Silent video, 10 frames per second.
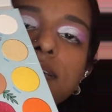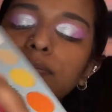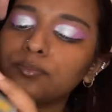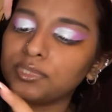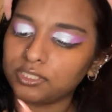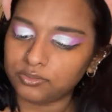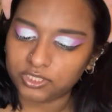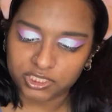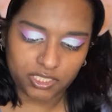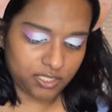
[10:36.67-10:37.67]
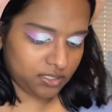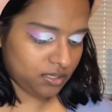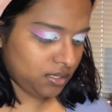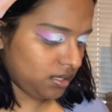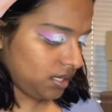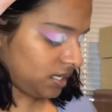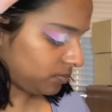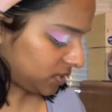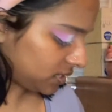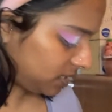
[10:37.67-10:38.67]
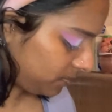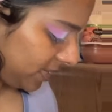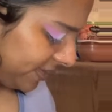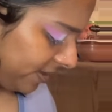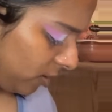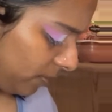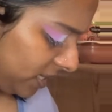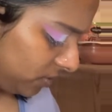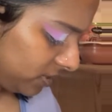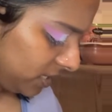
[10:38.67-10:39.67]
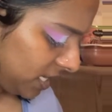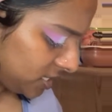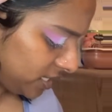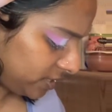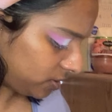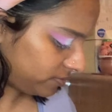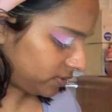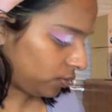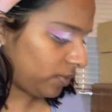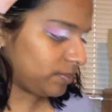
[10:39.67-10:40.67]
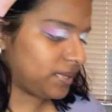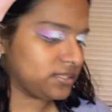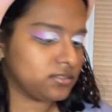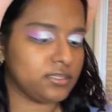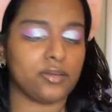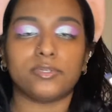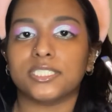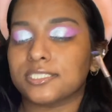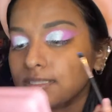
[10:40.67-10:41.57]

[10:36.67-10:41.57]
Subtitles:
blue shade, and I'm just gonna apply that on my lower lash line over the white pencil that we just